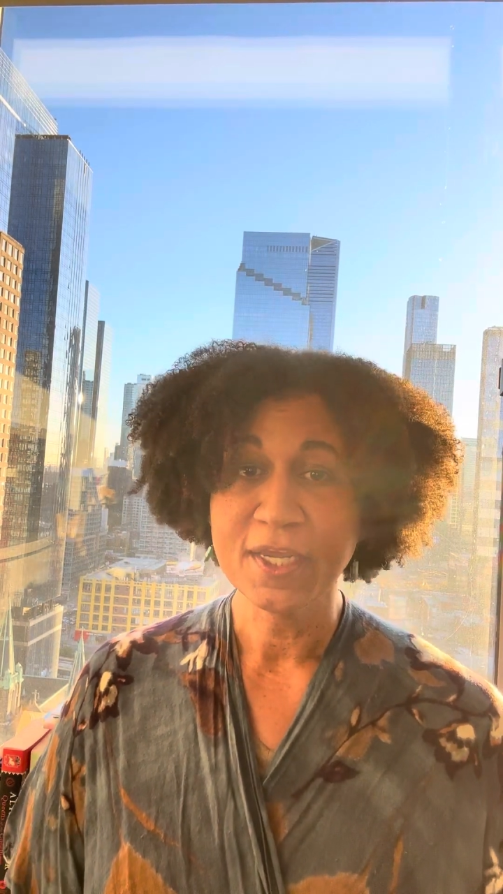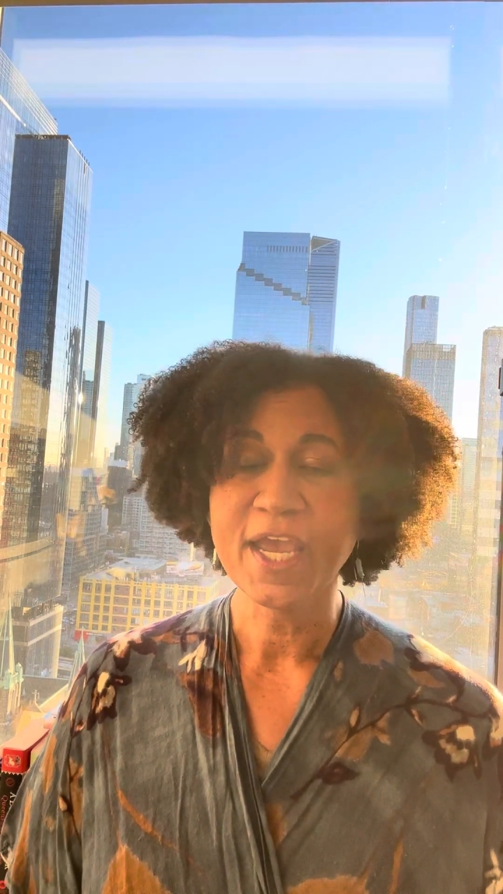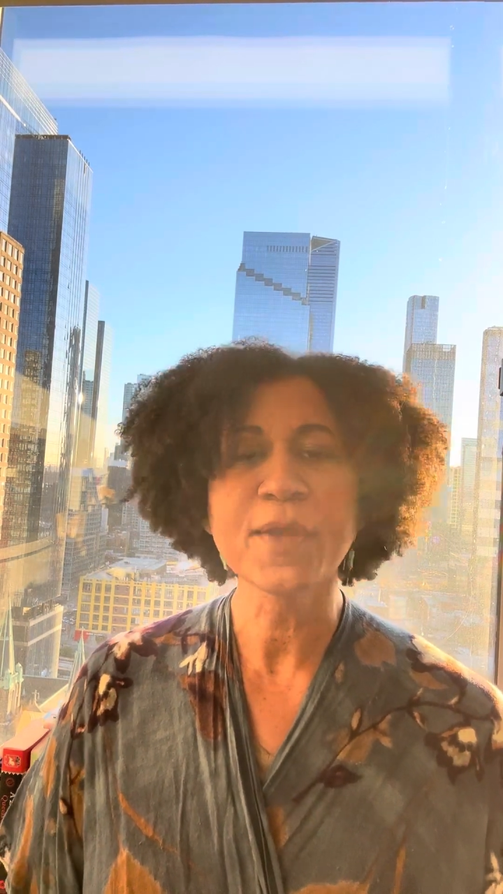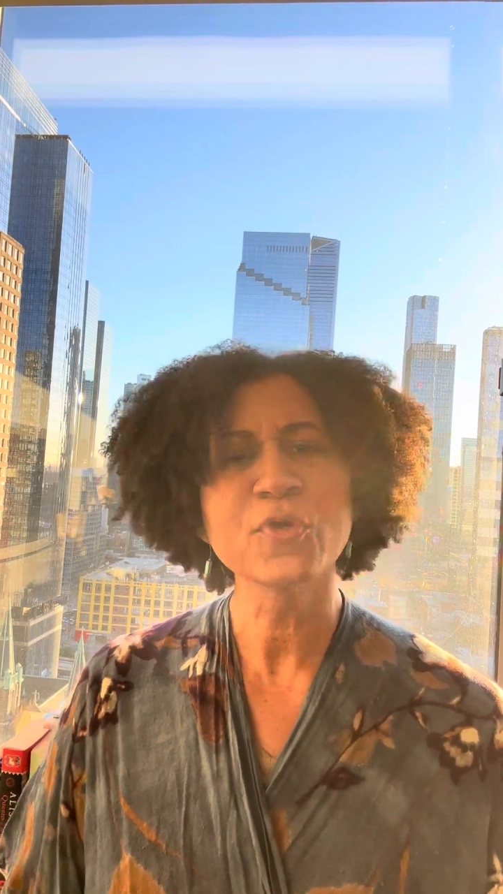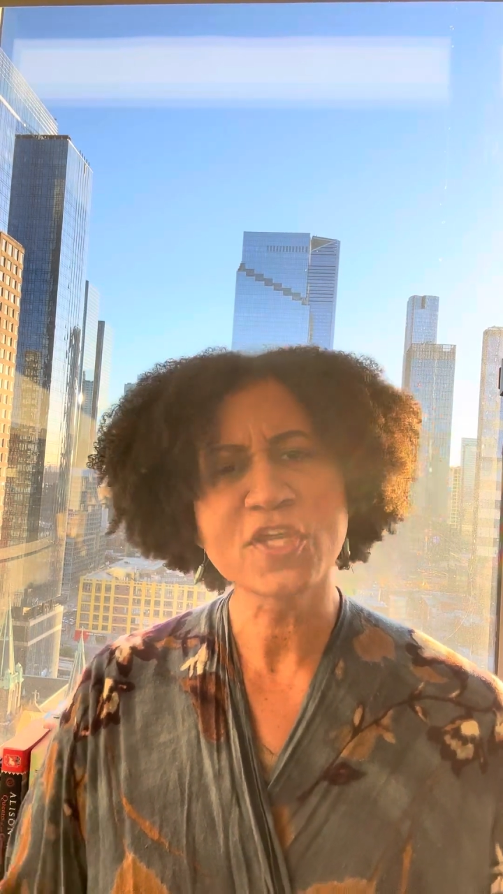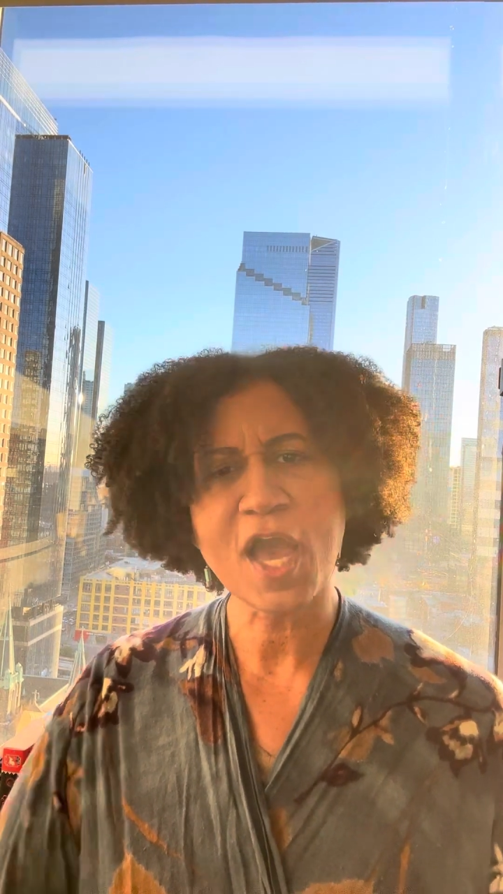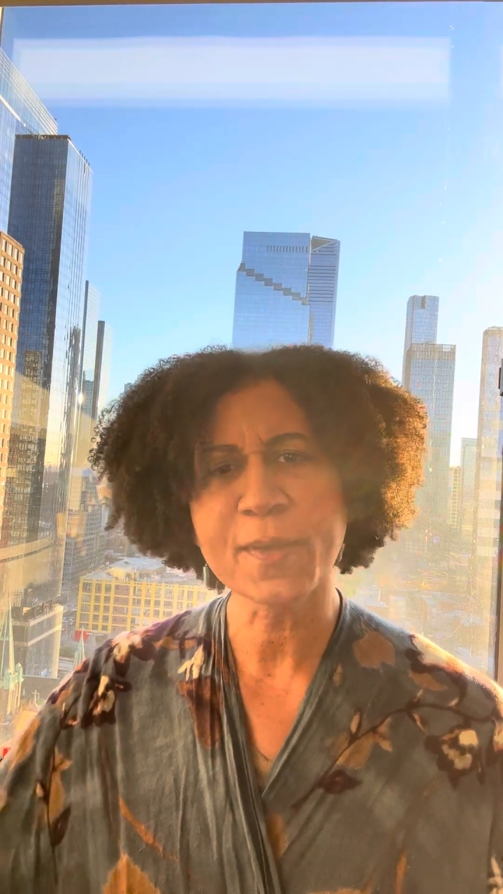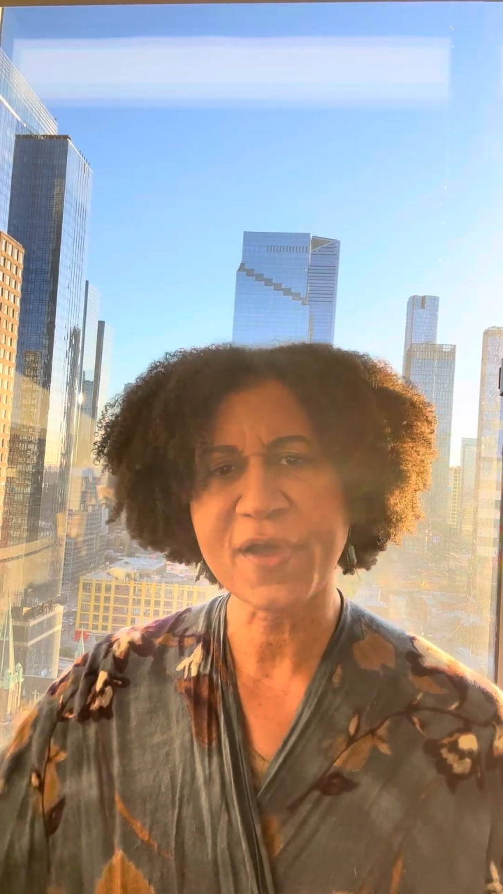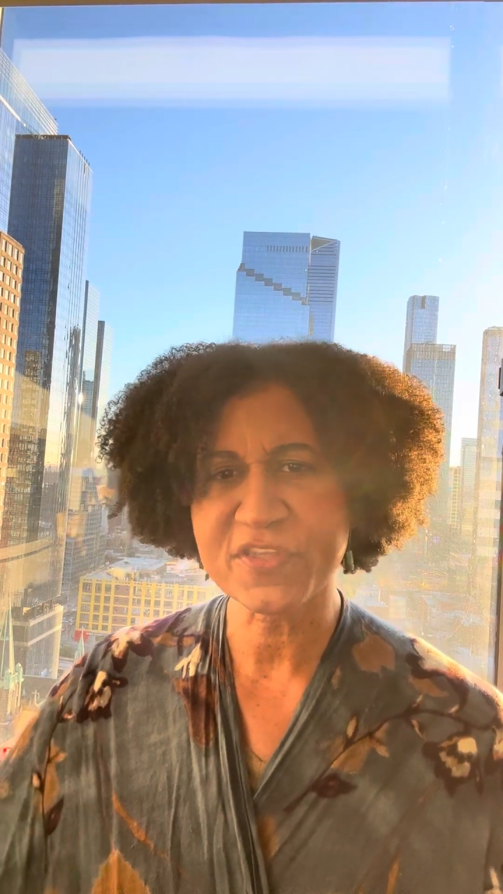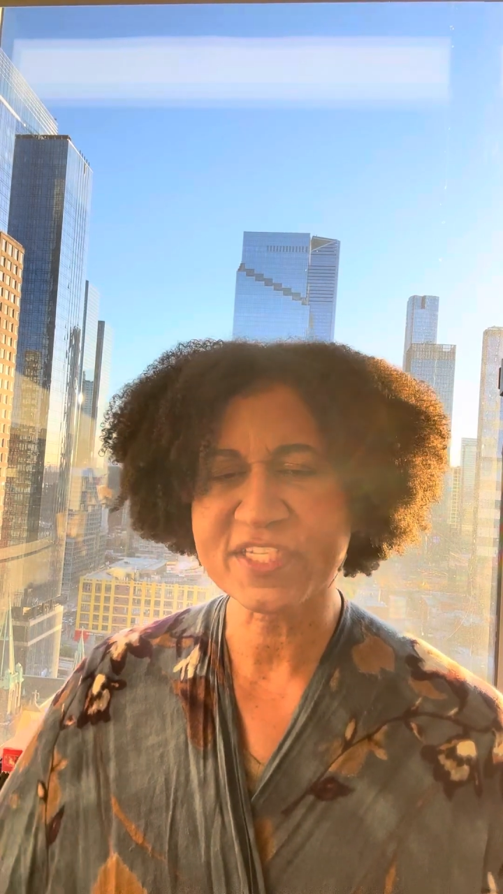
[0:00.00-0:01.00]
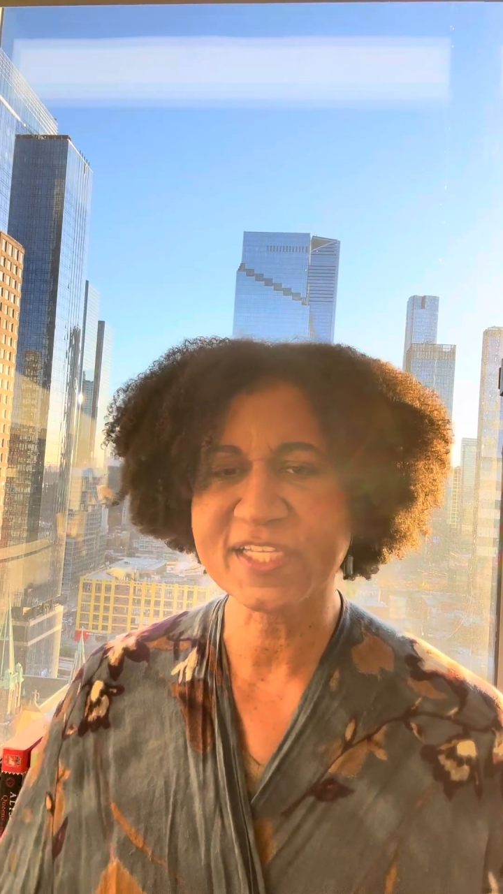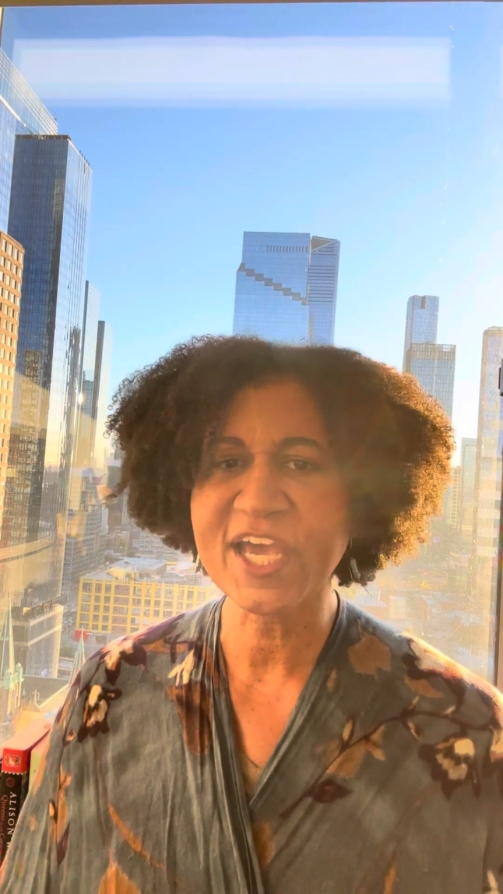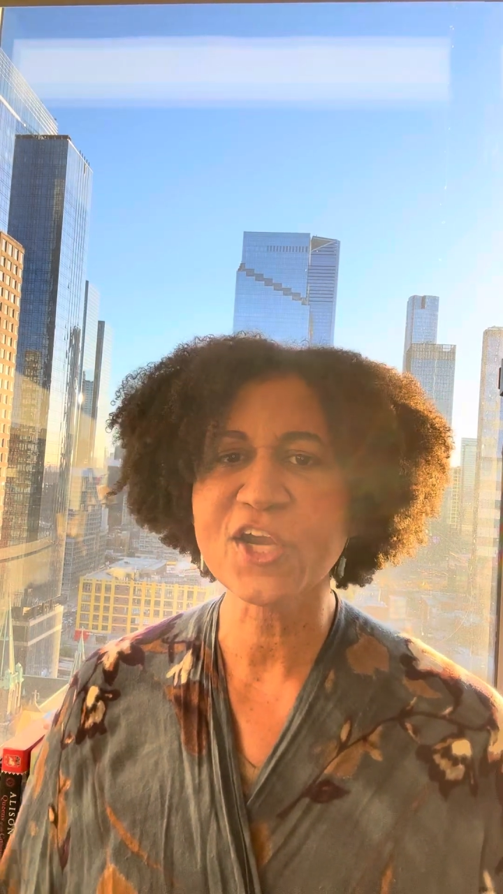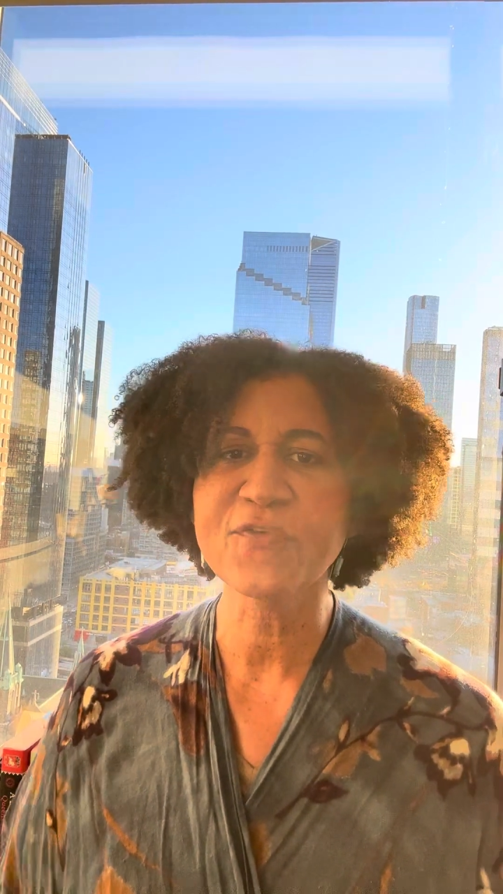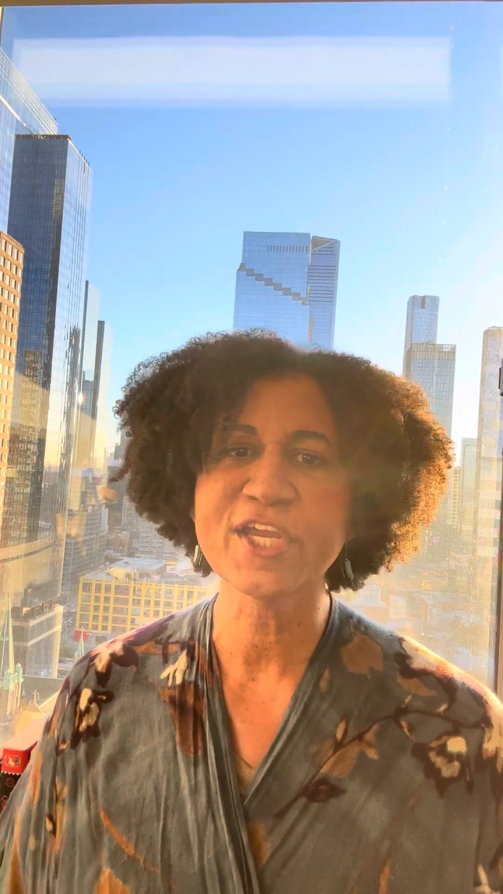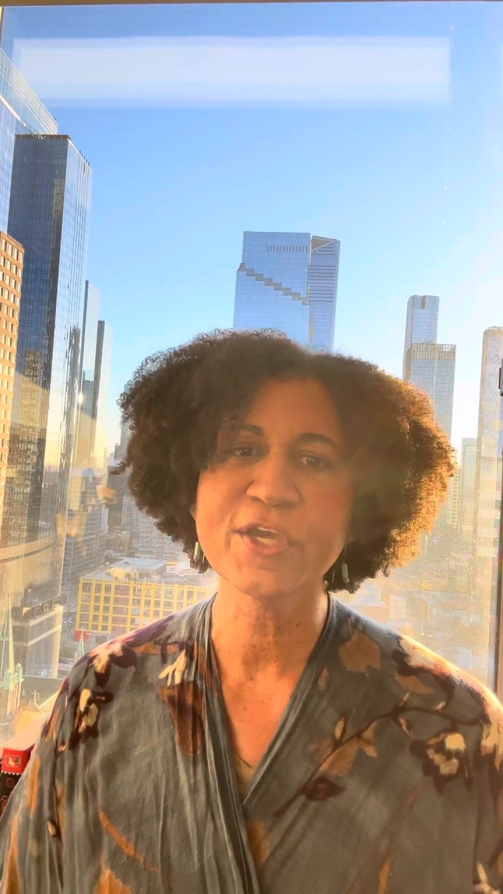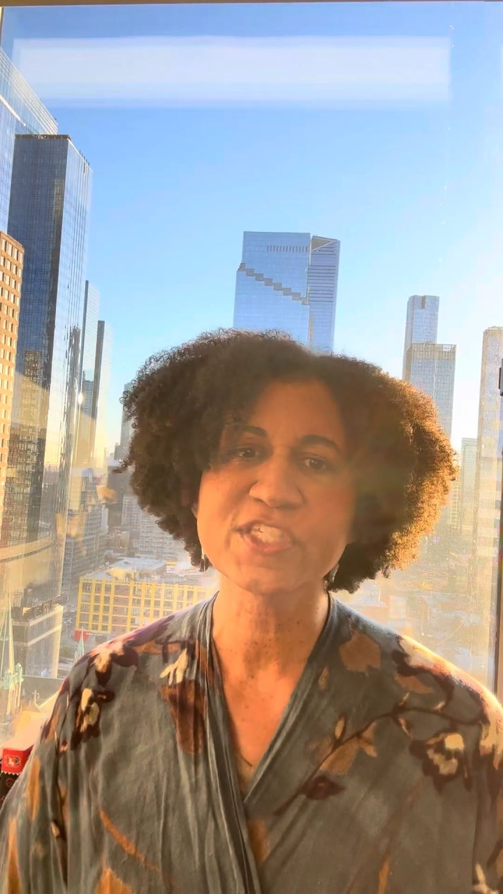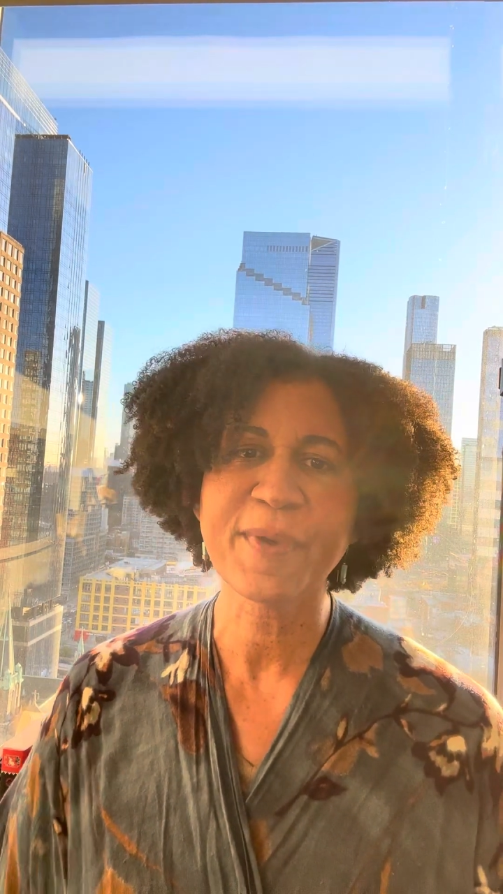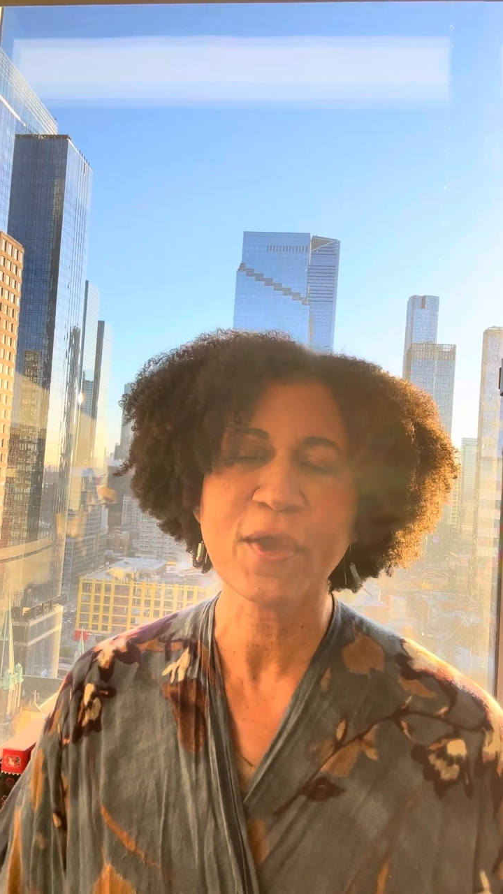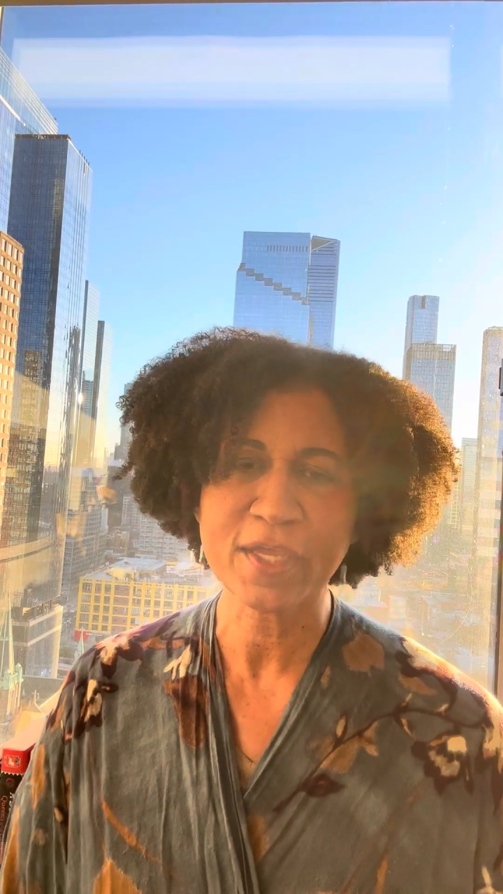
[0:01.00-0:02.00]
And we'll talk about this in later videos
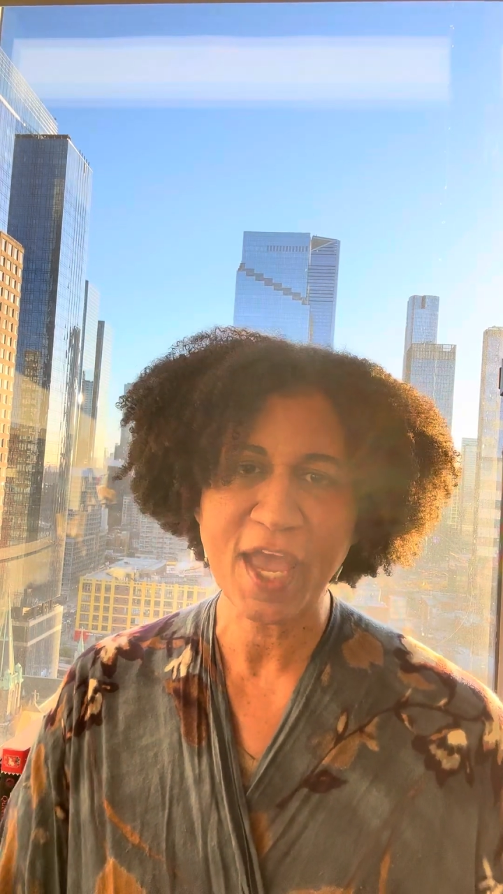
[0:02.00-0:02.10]
about